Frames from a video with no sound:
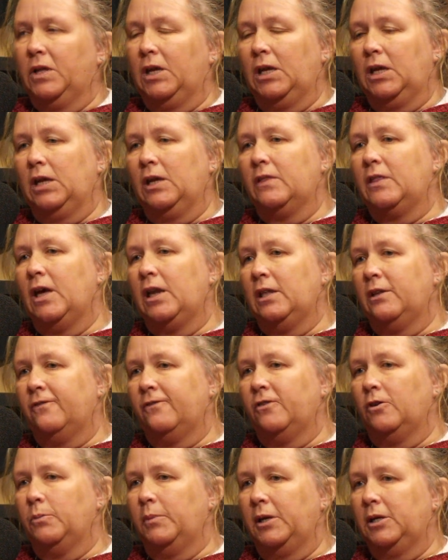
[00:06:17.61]
get that
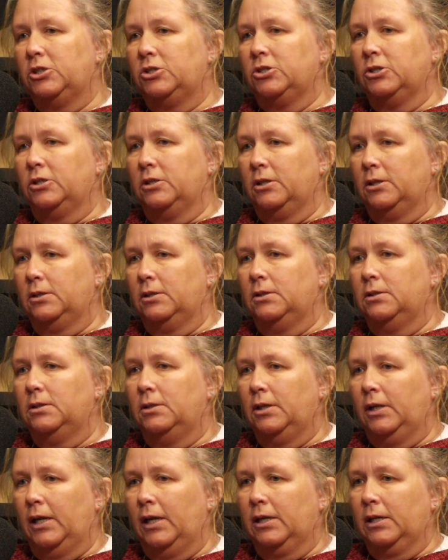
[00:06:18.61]
information
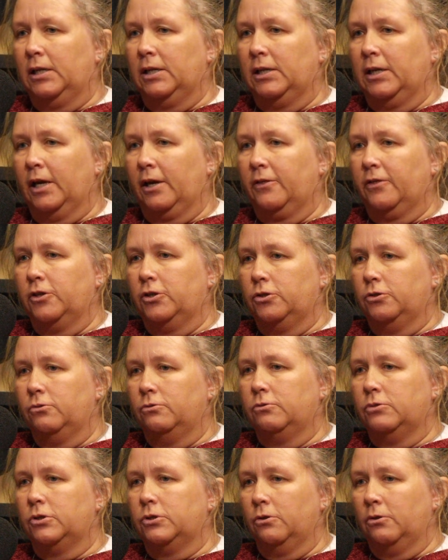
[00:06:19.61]
and connect the two
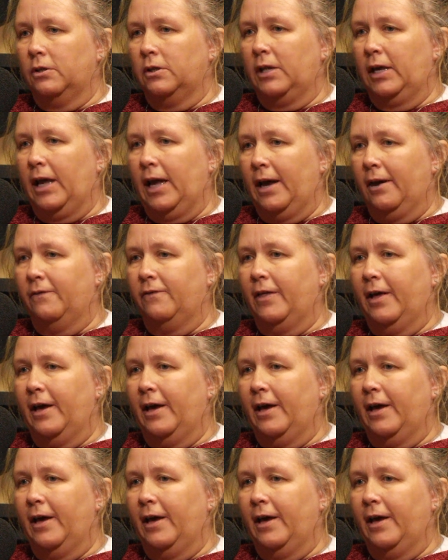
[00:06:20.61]
so that they have that.